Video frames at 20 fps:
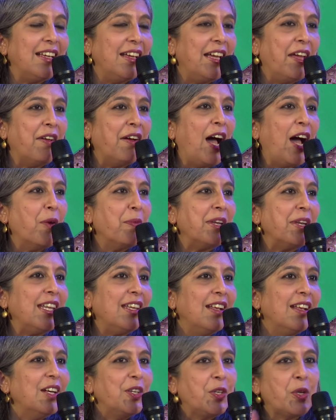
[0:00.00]
How many?
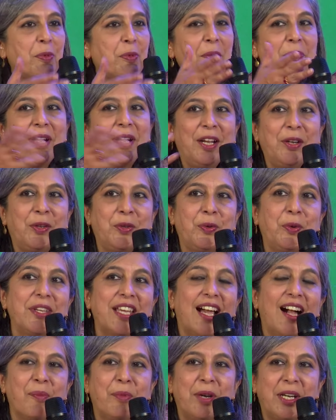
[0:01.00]
You people are too
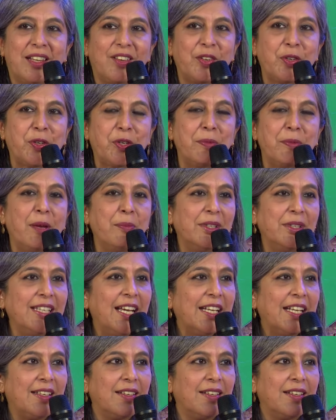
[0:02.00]
young, but you remember that